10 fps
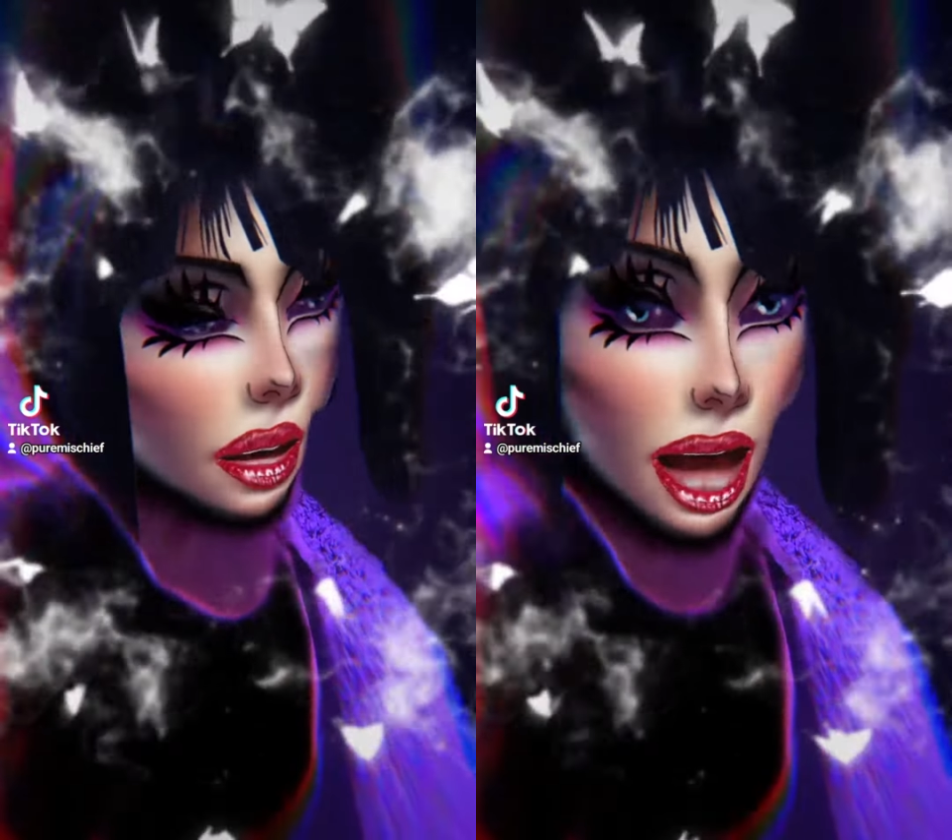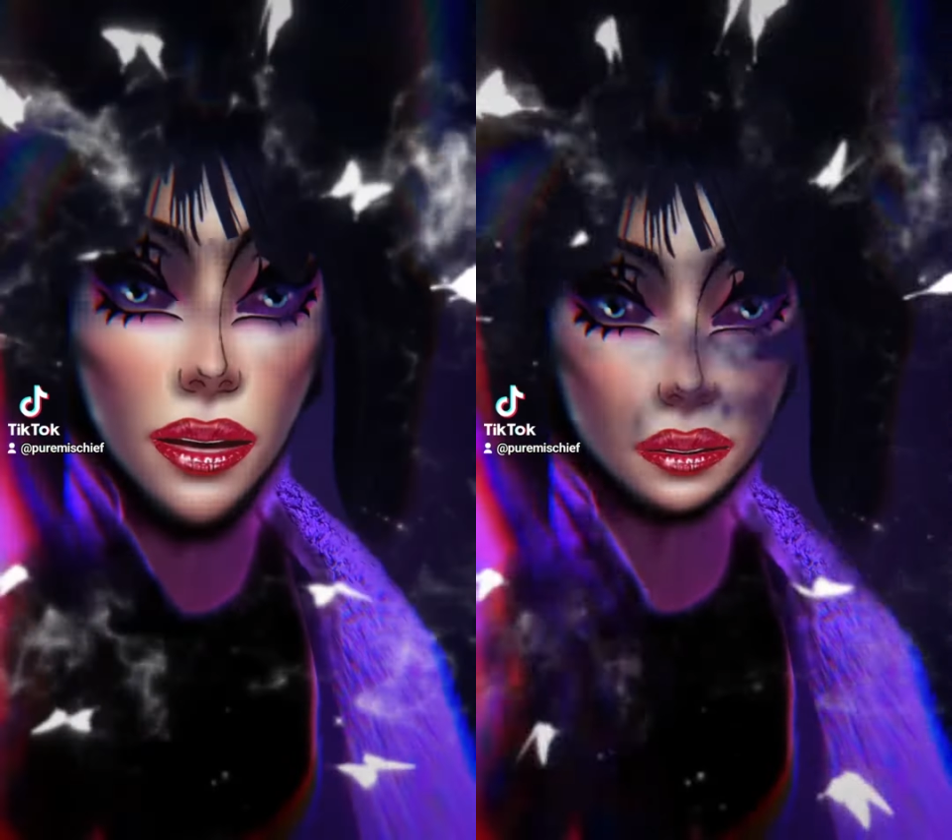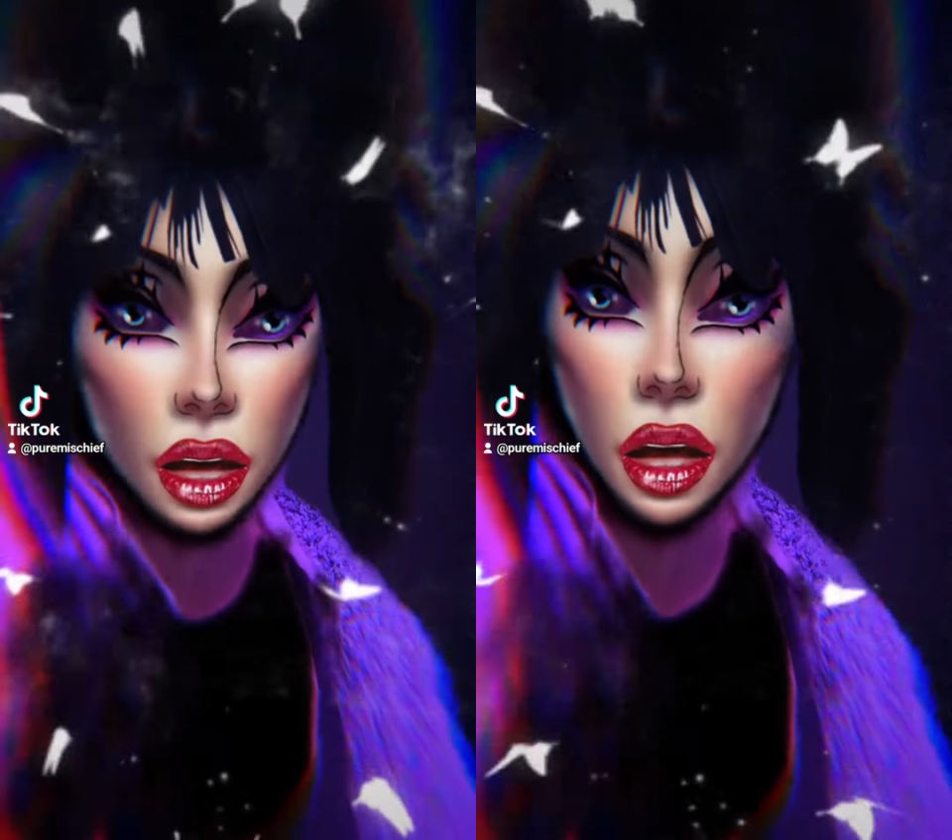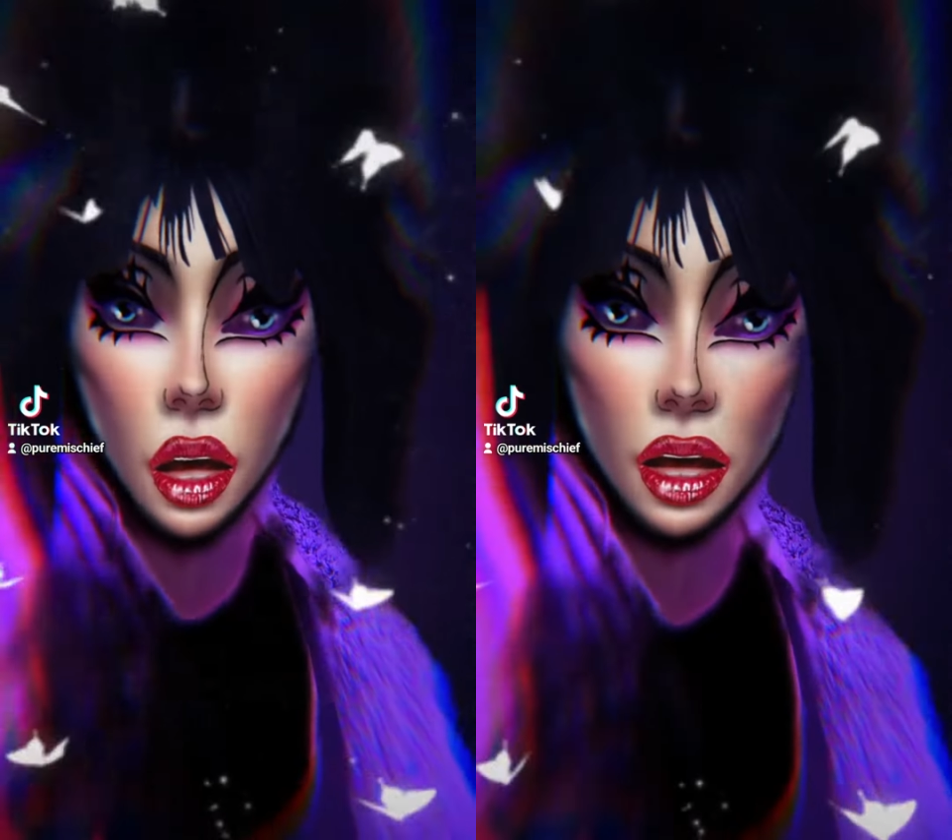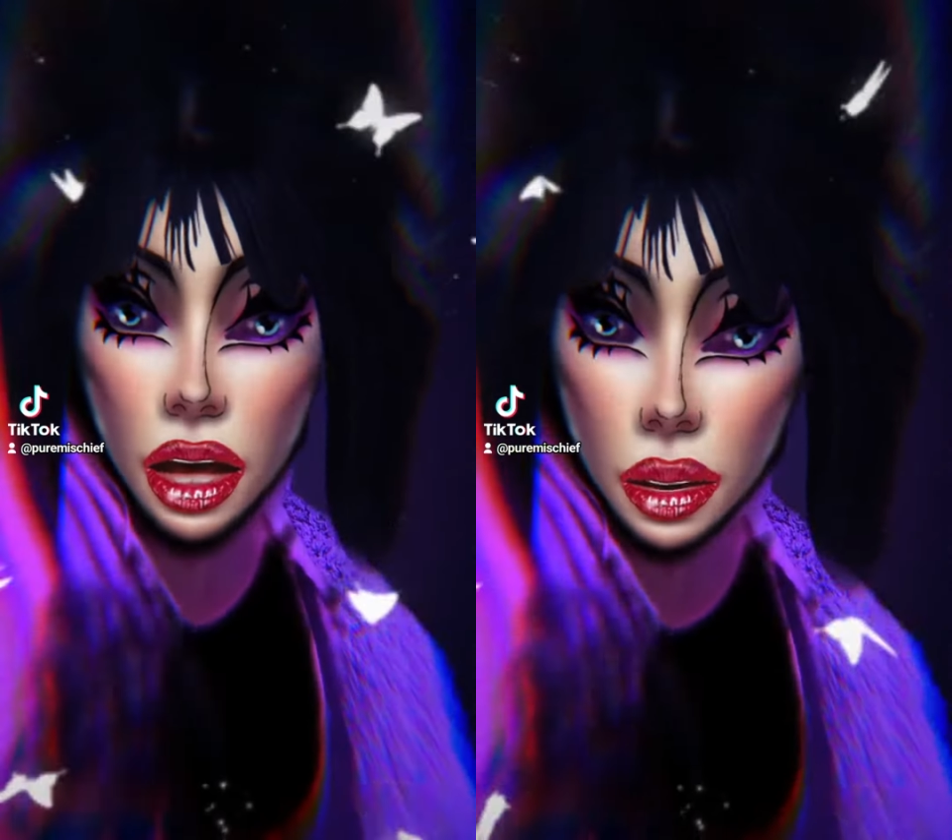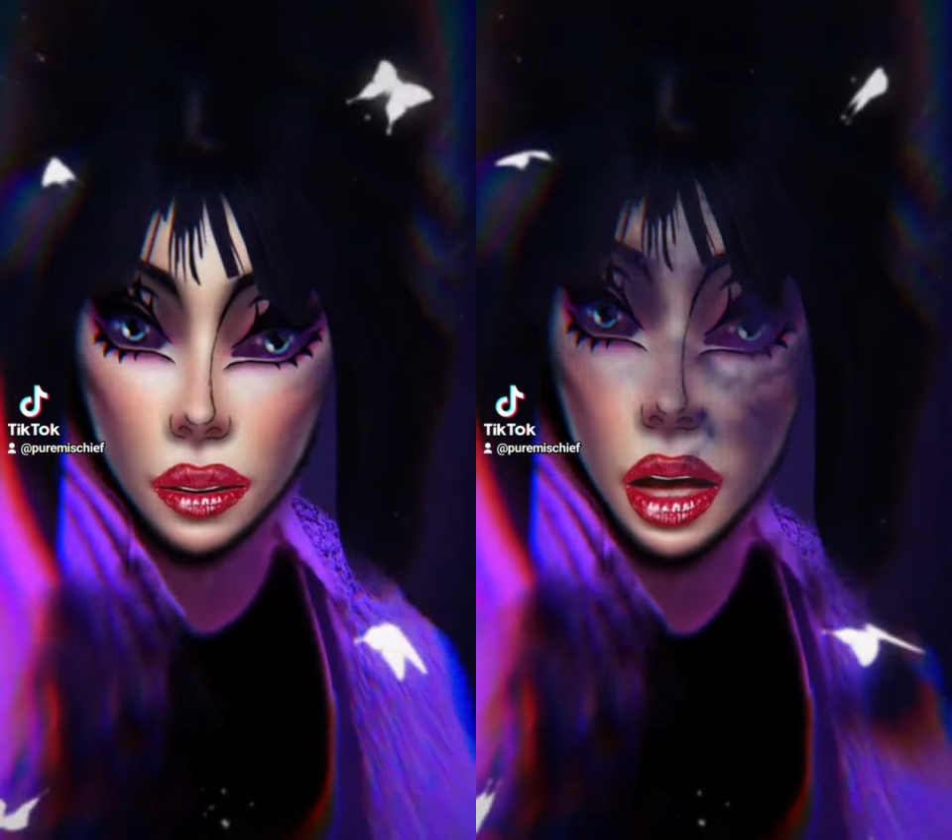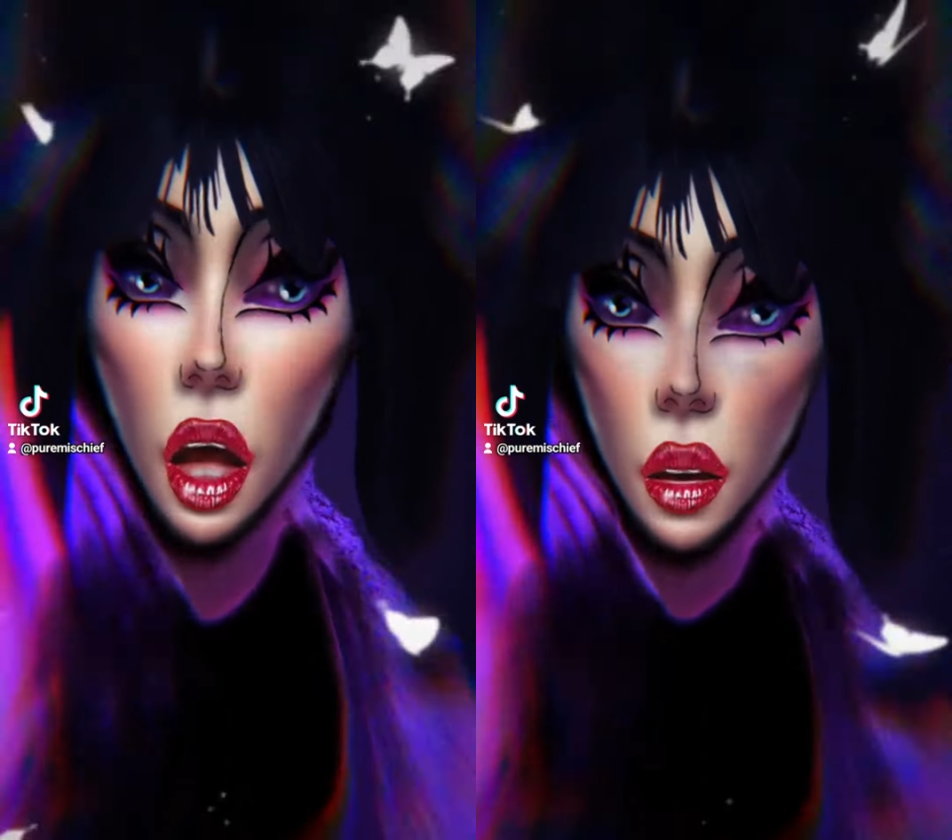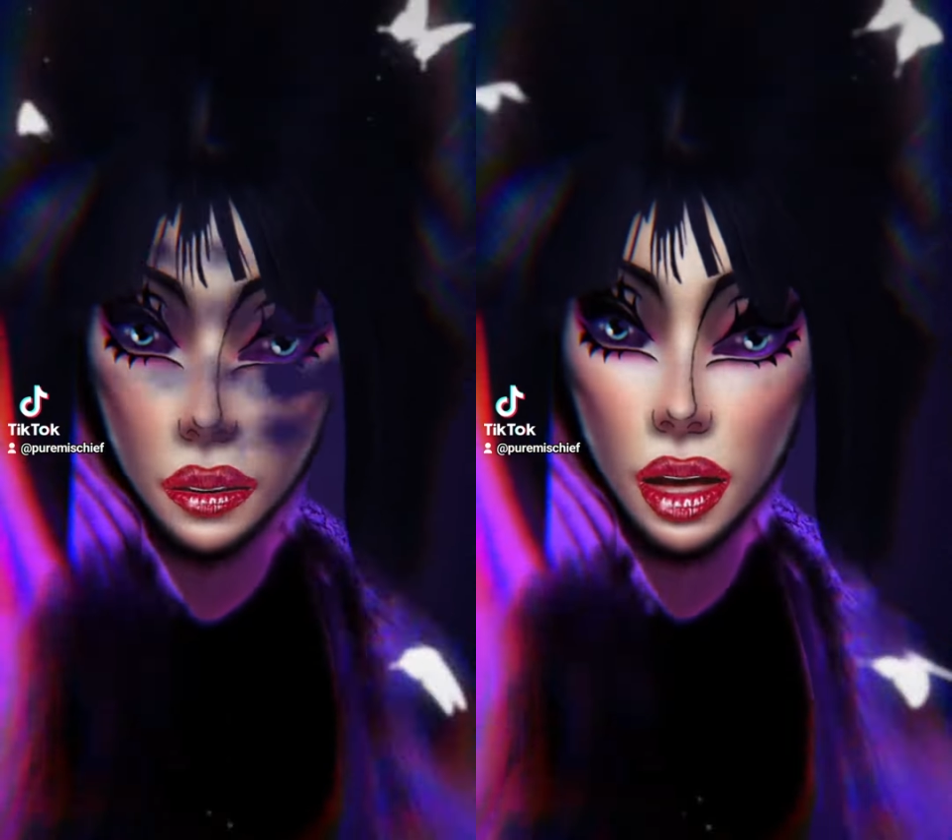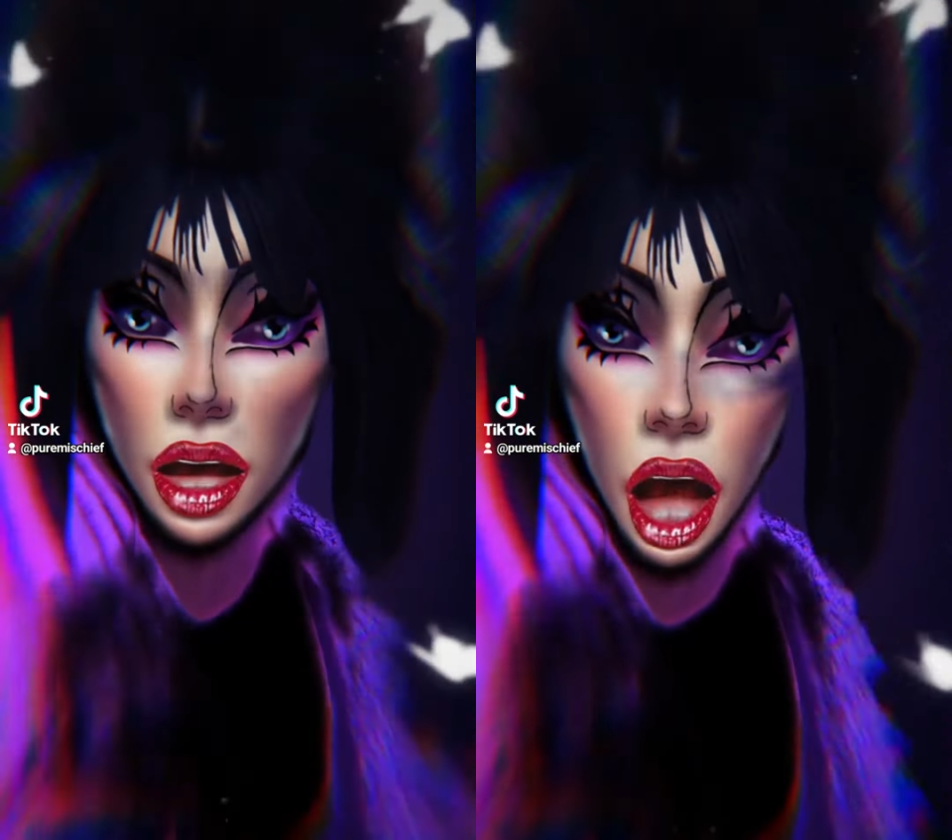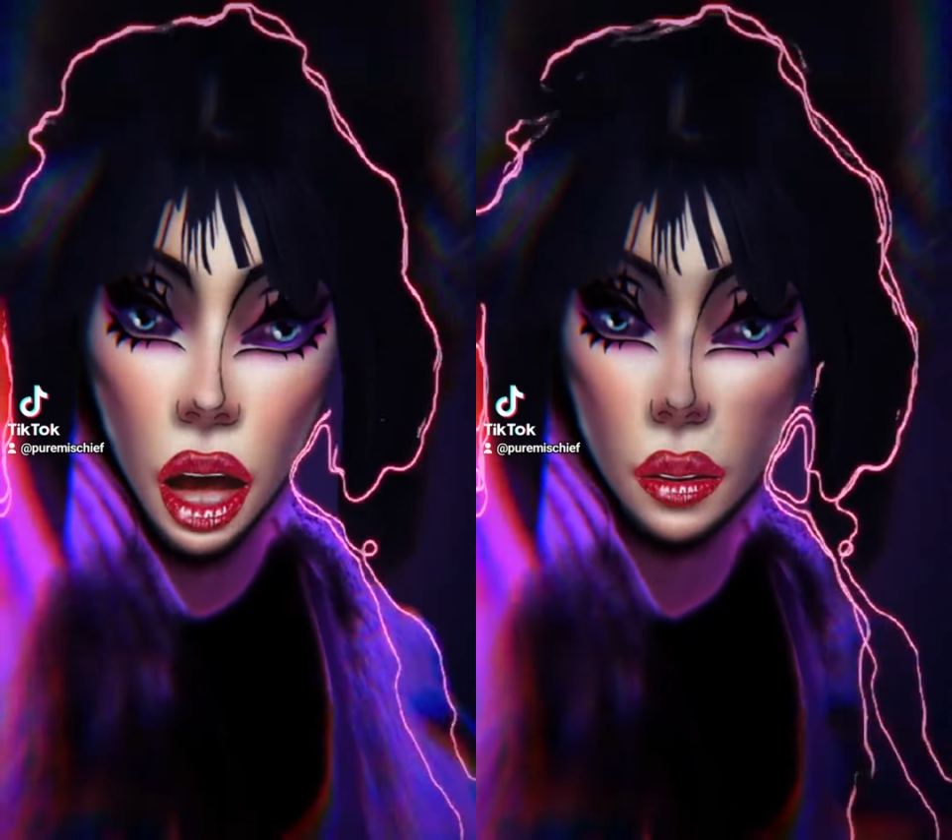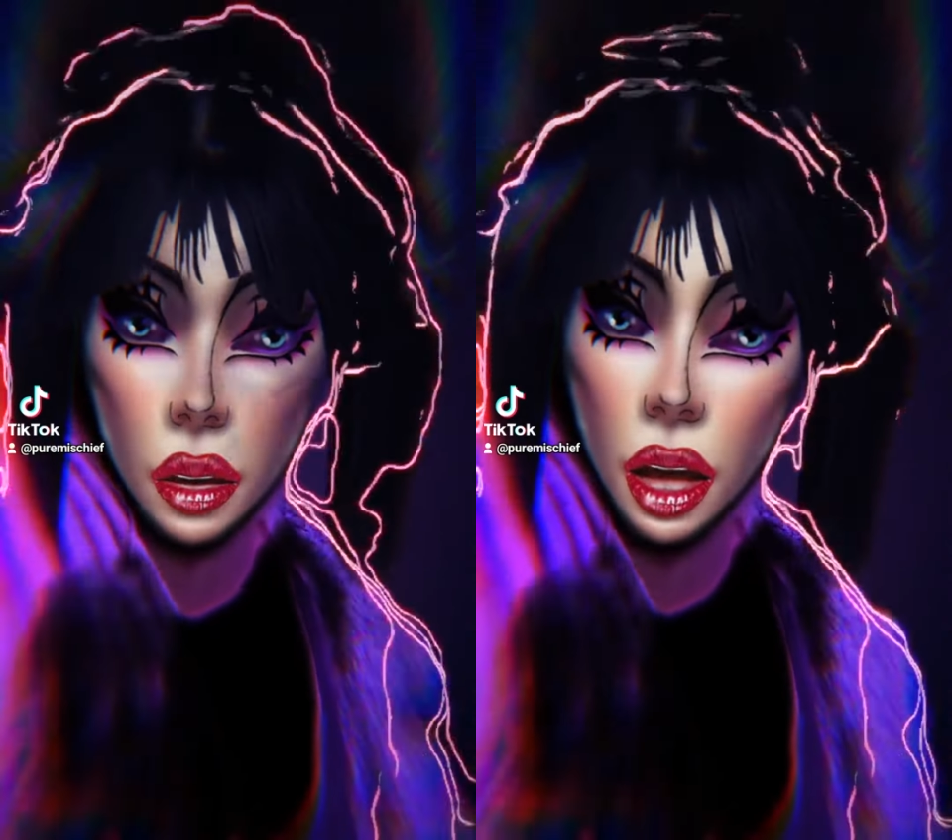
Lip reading: I have just got a new job, you know.